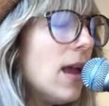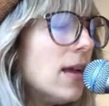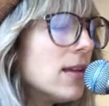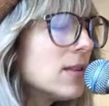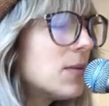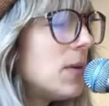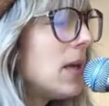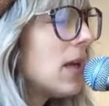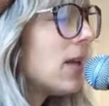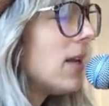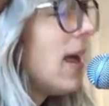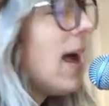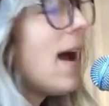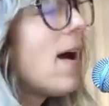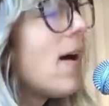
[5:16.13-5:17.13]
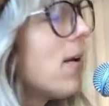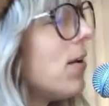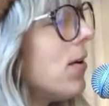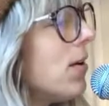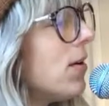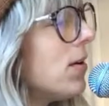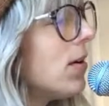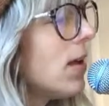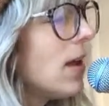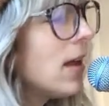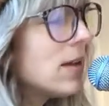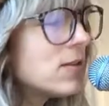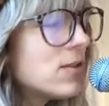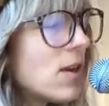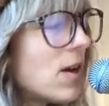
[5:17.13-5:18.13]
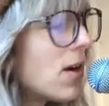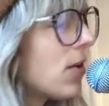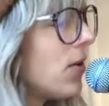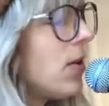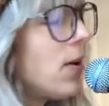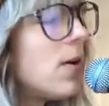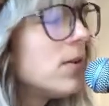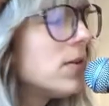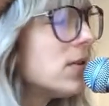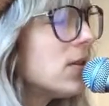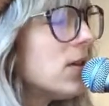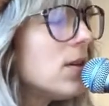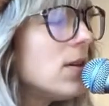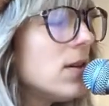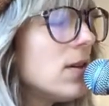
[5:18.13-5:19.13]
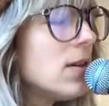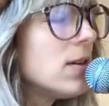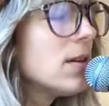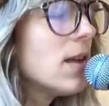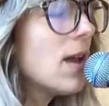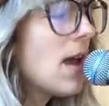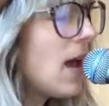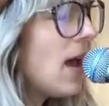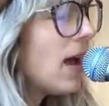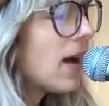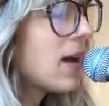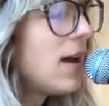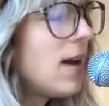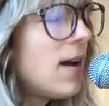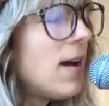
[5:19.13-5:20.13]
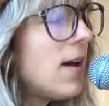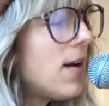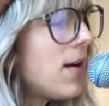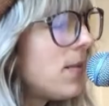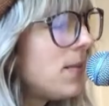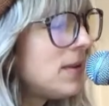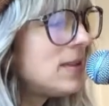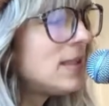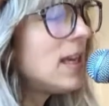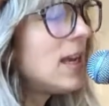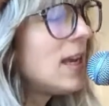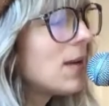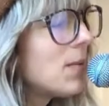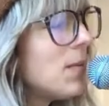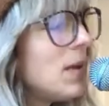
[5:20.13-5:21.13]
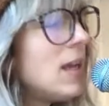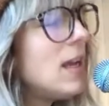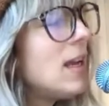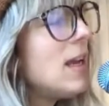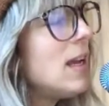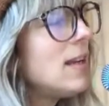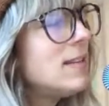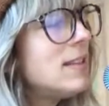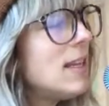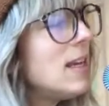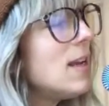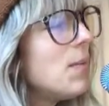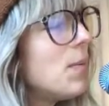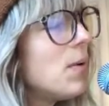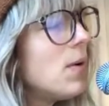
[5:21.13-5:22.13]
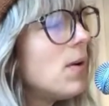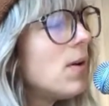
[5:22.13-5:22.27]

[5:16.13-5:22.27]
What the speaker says: Speak louder, talk closer. Come and take me deeper.